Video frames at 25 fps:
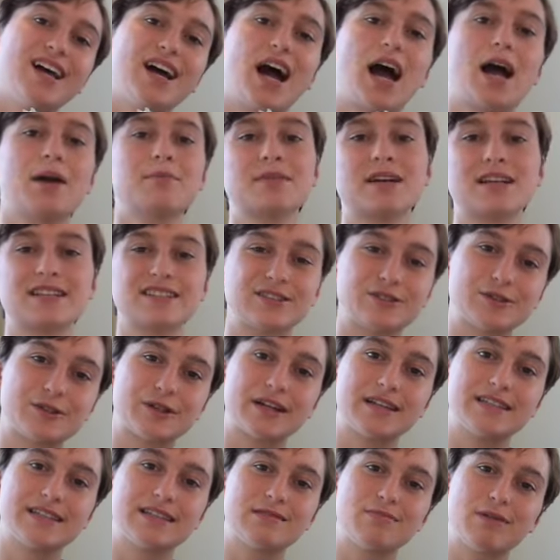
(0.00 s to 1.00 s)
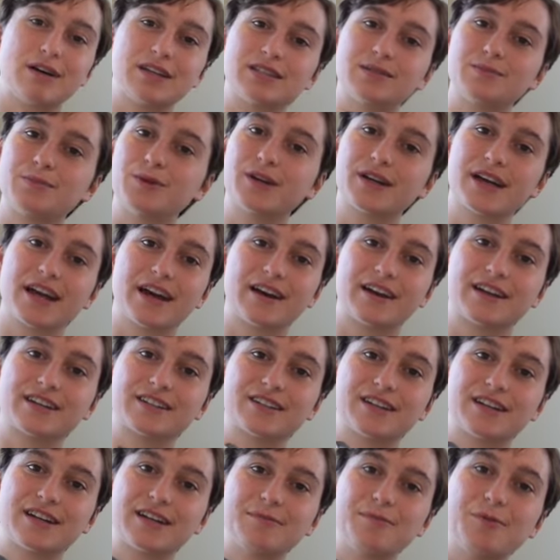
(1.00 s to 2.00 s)
I'm not so crazy about the book
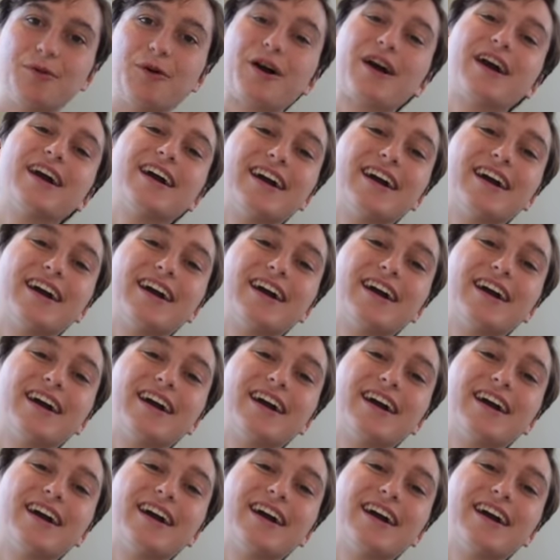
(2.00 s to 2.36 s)
character anymore.